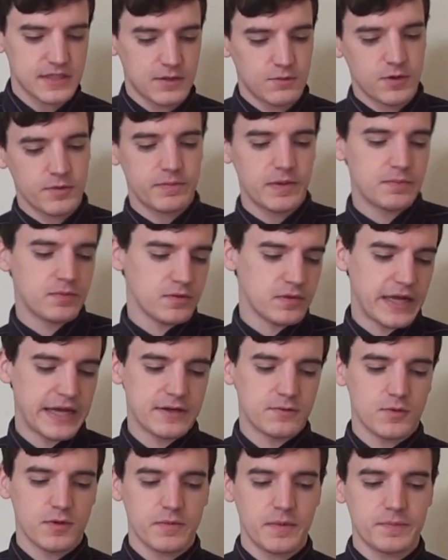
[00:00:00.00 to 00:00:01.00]
like what do people
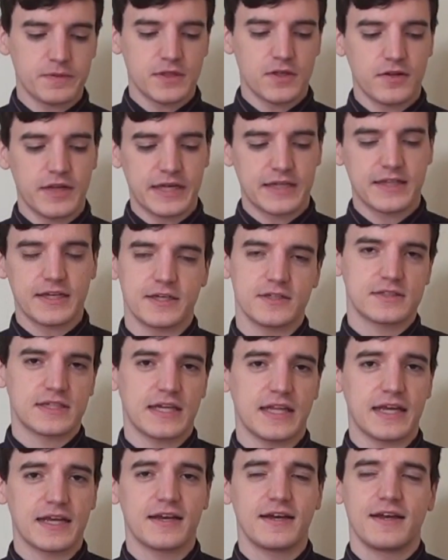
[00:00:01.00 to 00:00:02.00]
like and what do people don't like you
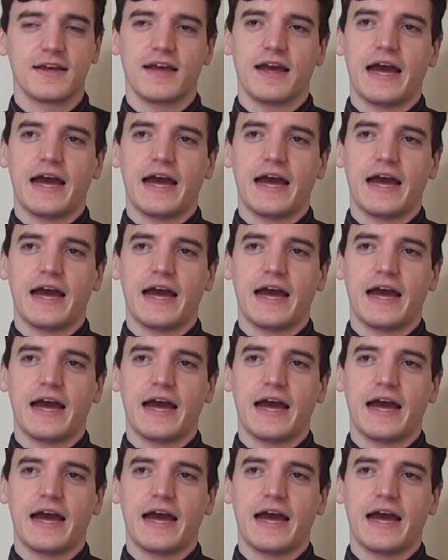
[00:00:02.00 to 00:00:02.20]
say, like,